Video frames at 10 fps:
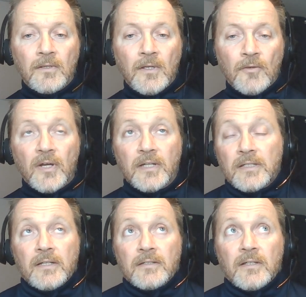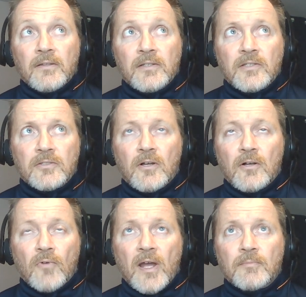Right, and and this is
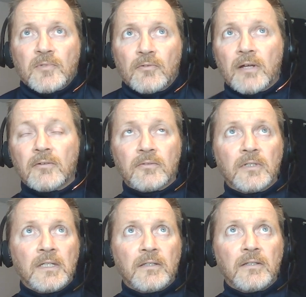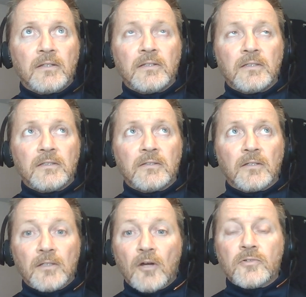all wrapped around the the
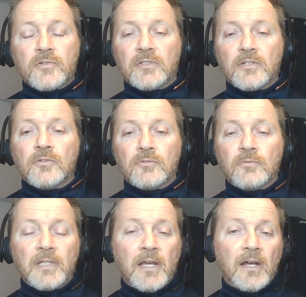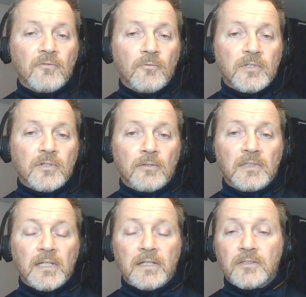largest issues we have, which are
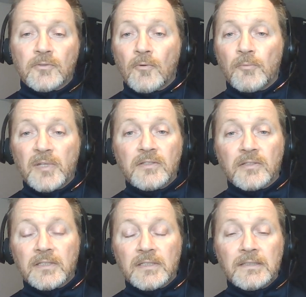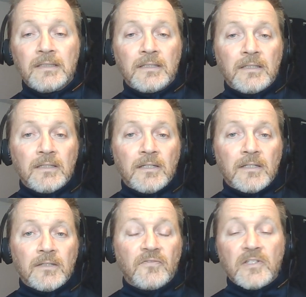related to obesity,
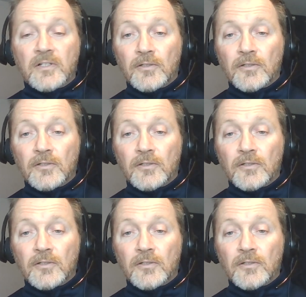physical